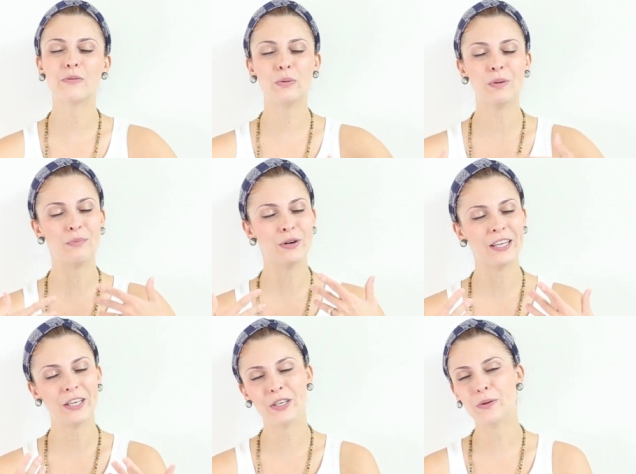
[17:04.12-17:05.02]
I will be
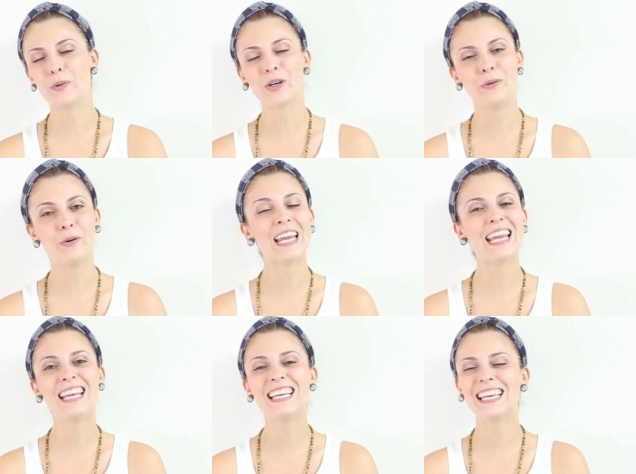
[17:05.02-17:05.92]
bringing you more
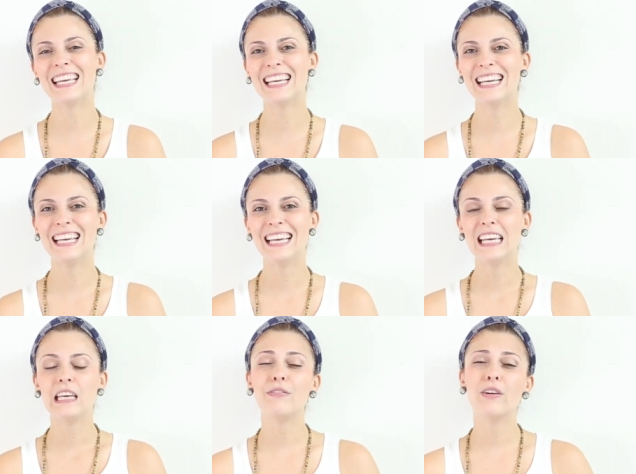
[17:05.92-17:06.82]
Reiki
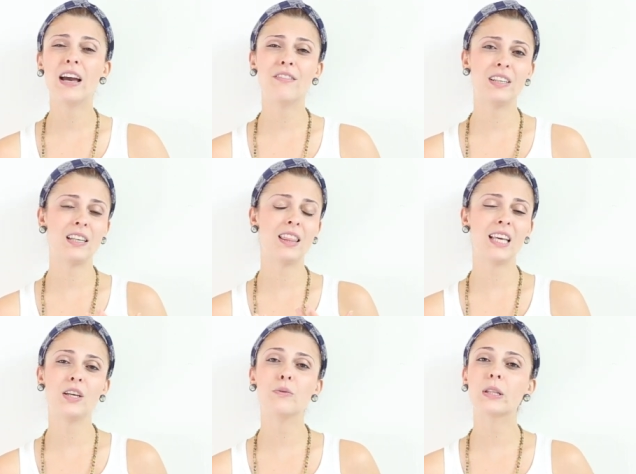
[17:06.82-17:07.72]
if you have
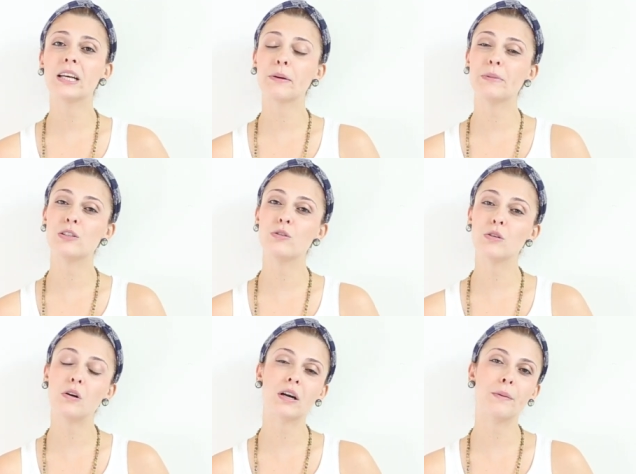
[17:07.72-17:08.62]
anything you would like me to
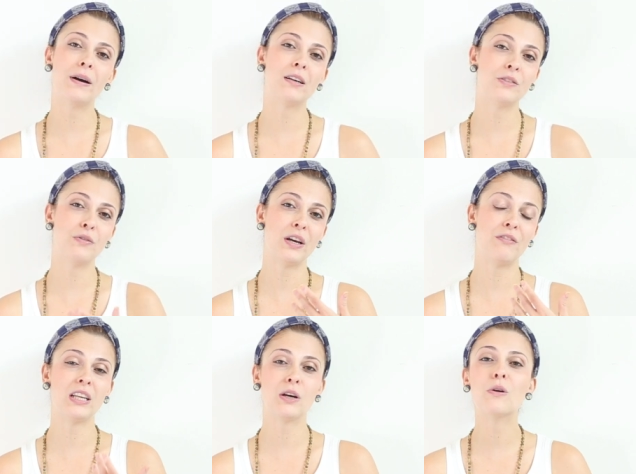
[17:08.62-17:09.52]
talk about, if you have
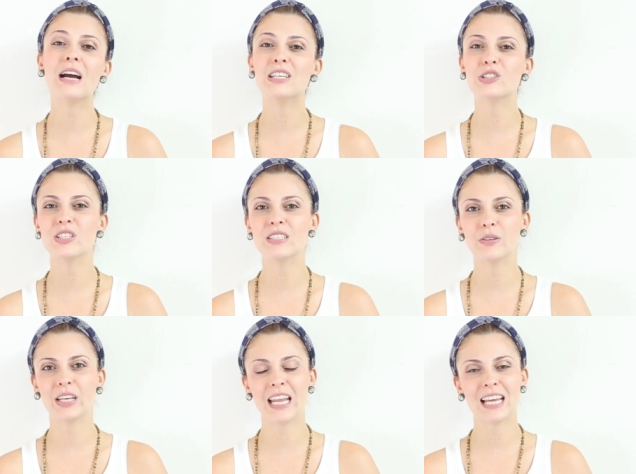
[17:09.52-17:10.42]
any questions, you
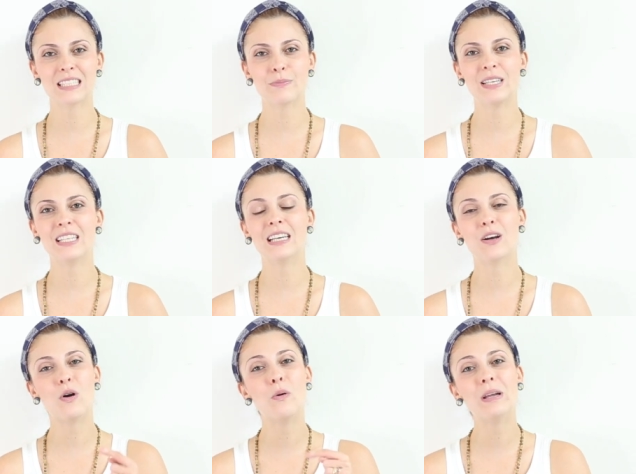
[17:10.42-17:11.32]
can ask me in the
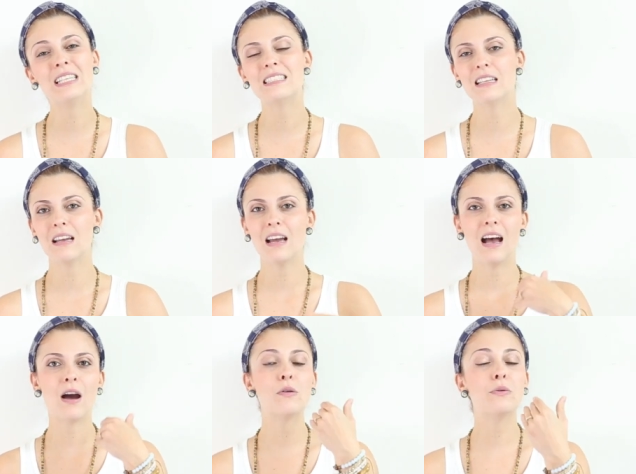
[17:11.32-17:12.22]
comments.
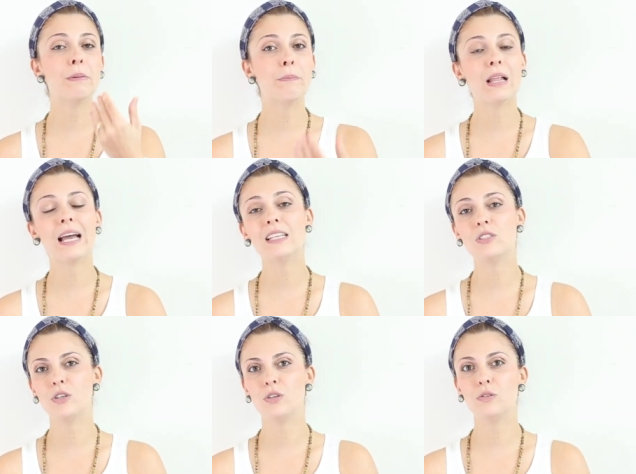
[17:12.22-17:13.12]
I will reply
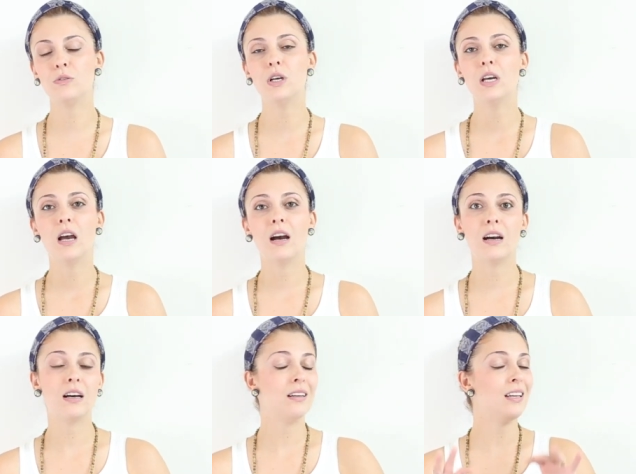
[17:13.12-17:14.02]
to you
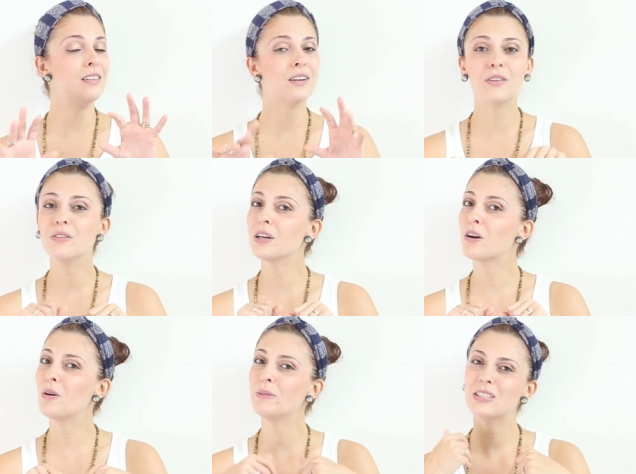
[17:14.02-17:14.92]
uh, either through the
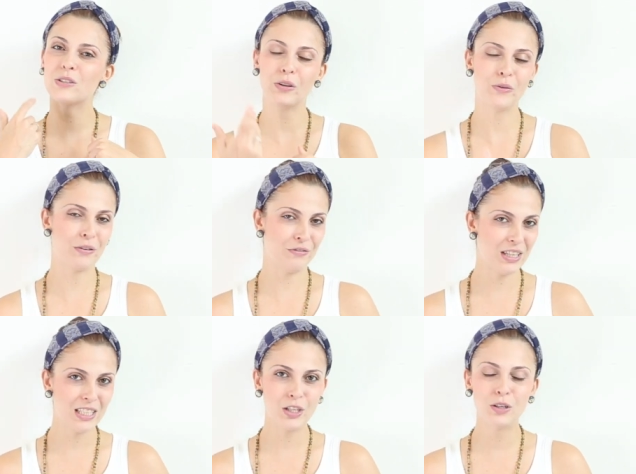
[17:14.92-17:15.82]
comments or through a
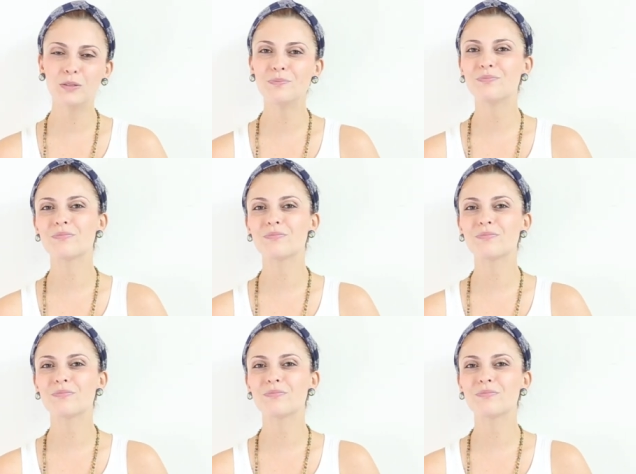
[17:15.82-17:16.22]
video.